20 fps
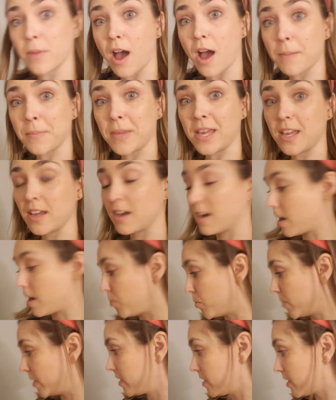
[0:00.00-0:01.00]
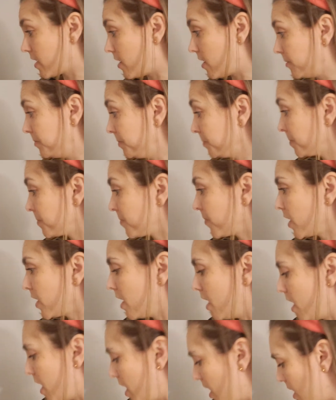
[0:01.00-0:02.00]
got me a couple months ago.
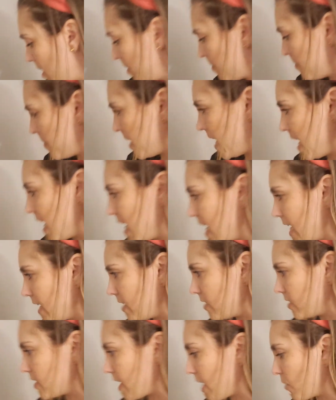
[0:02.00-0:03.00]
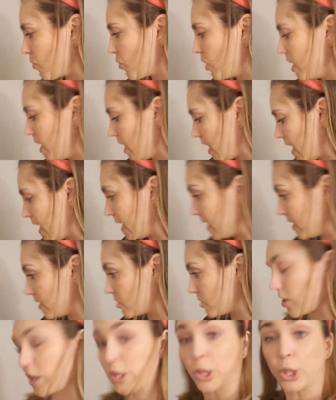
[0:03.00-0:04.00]
And I
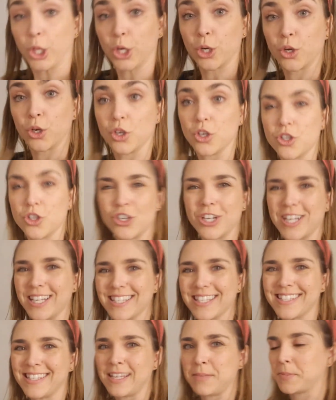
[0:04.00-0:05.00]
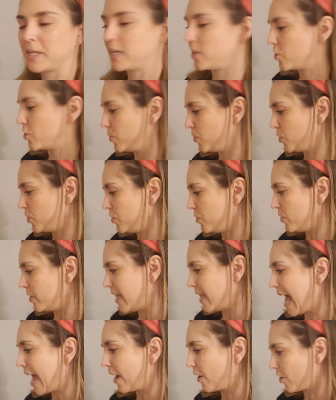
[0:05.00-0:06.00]
realized, or I learned, she didn't seem like she was doing that